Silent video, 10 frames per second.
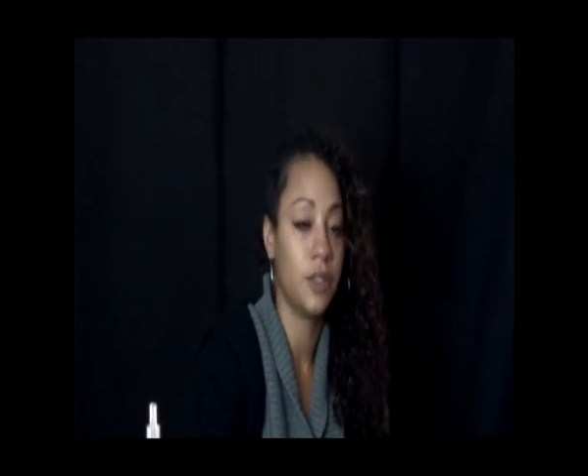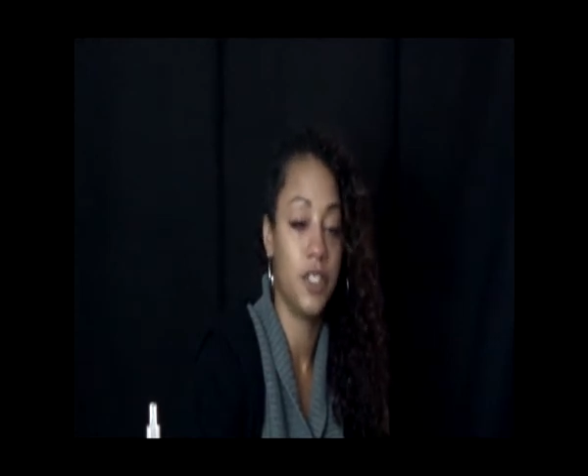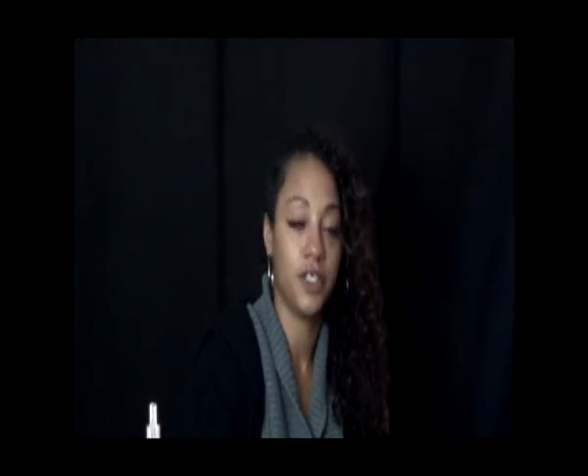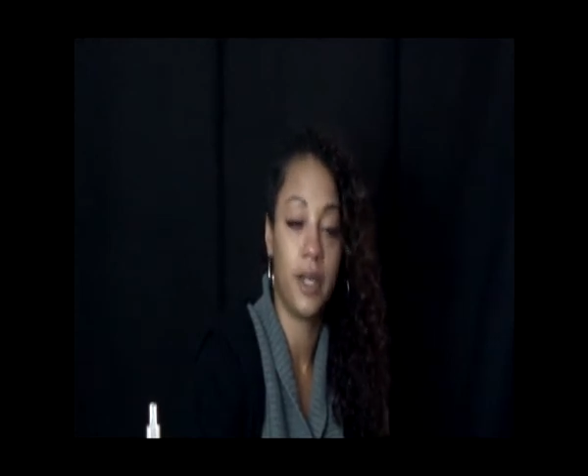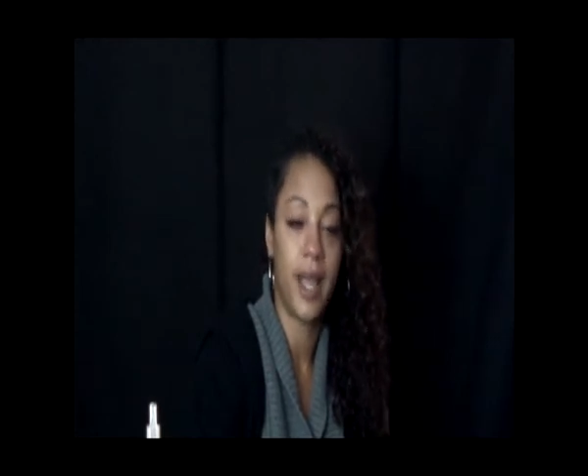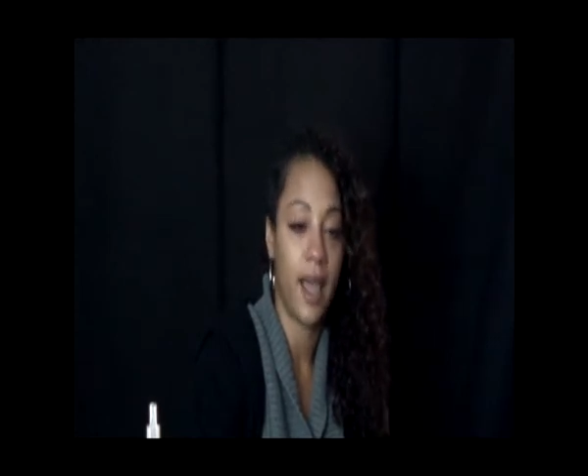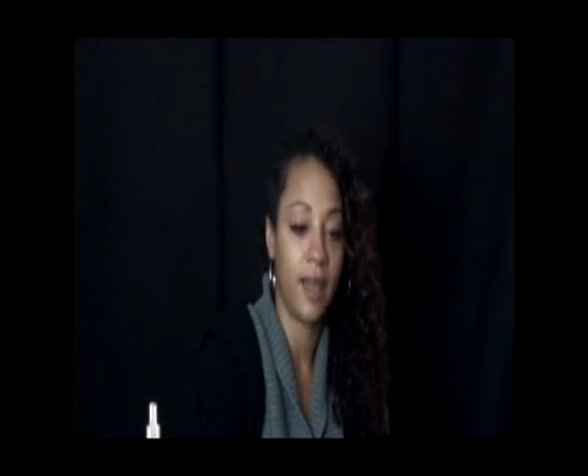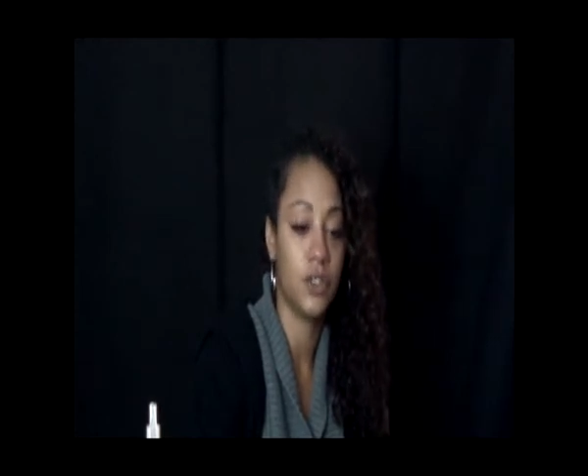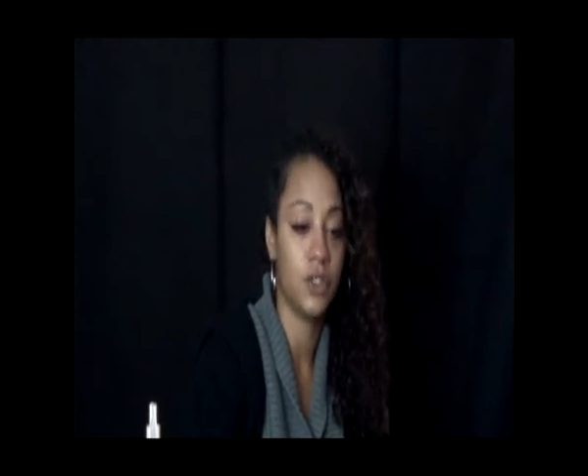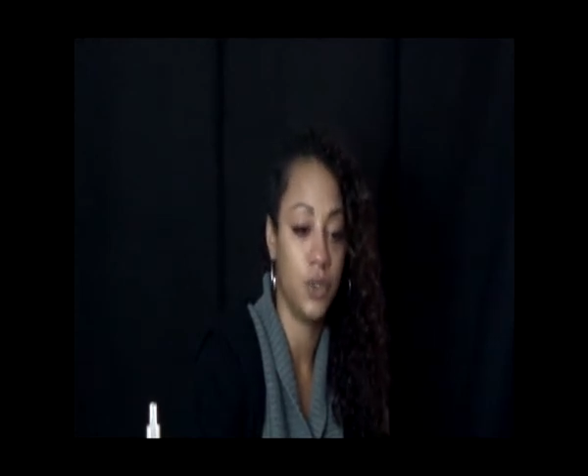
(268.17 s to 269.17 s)

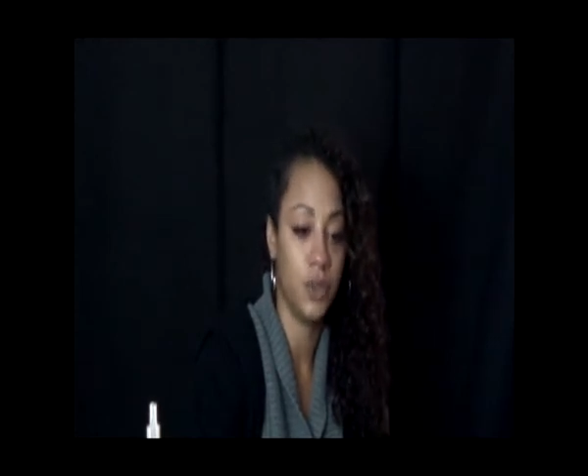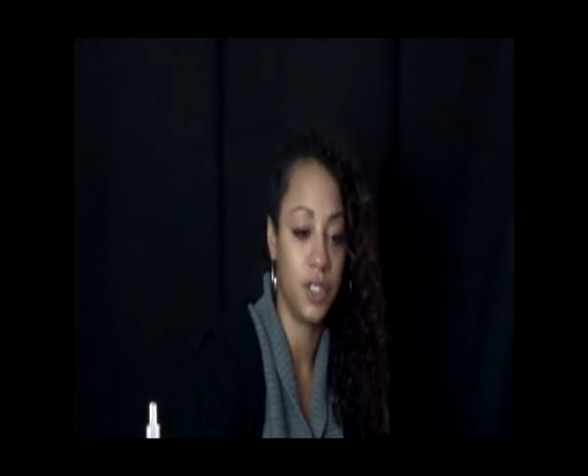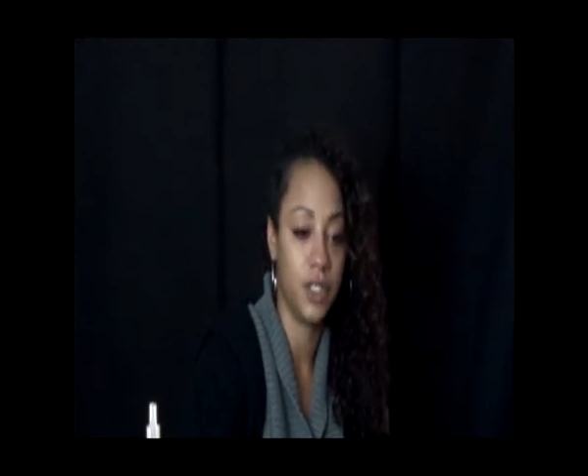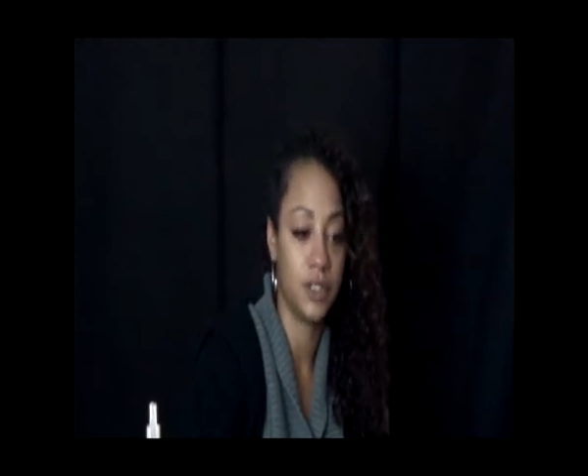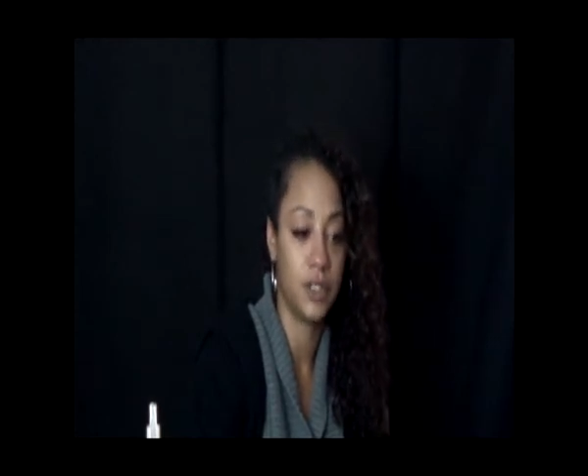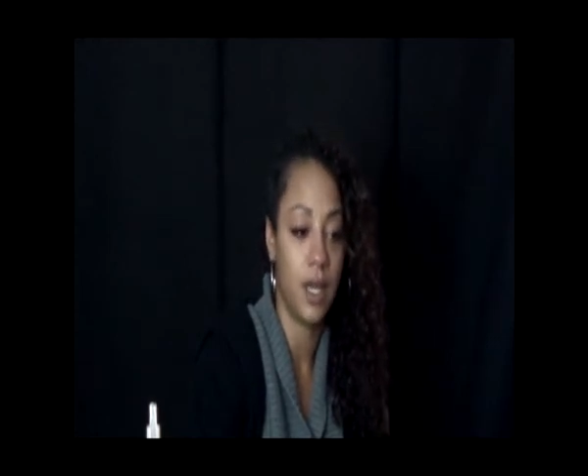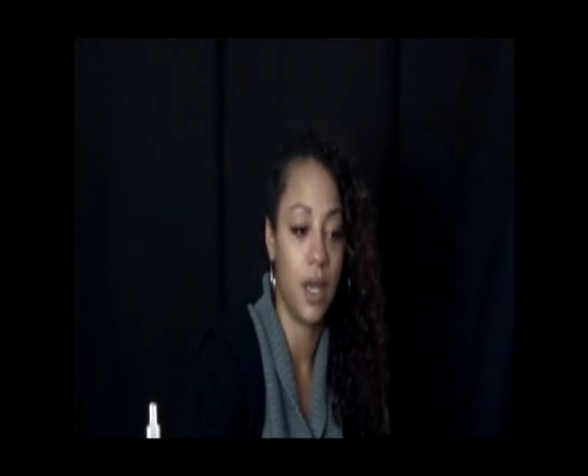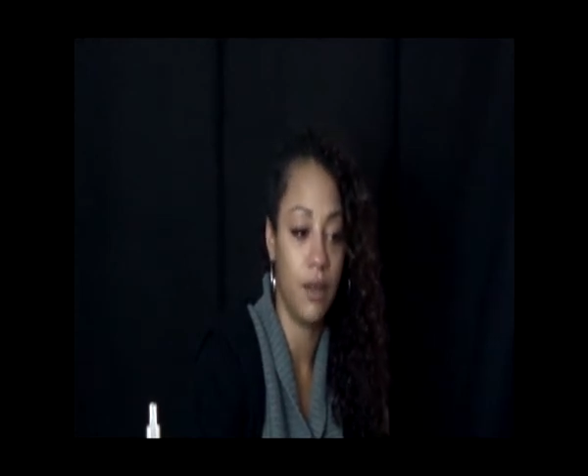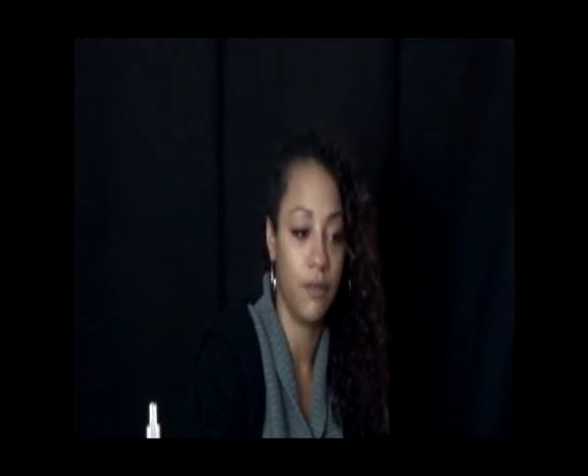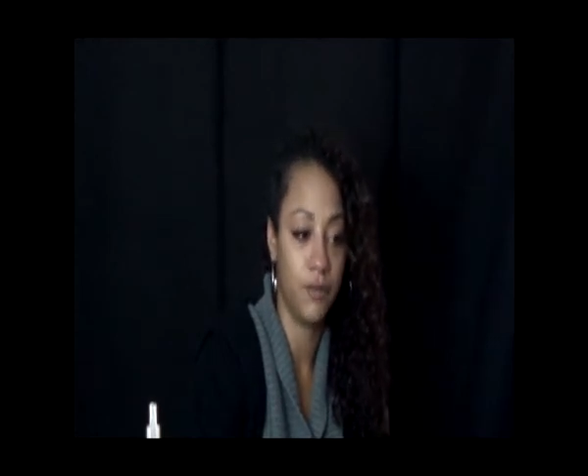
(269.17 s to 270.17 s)
1.5 to 2 years
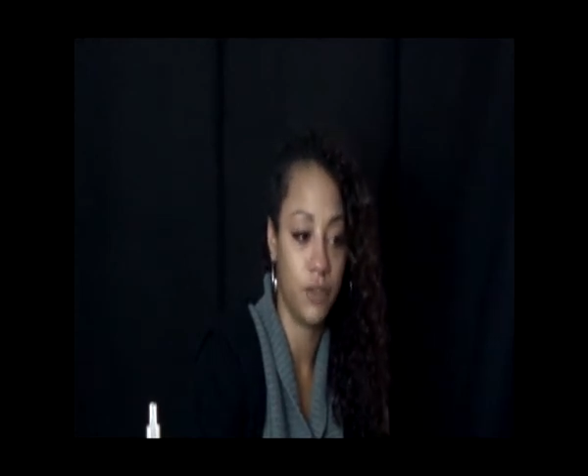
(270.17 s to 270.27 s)
of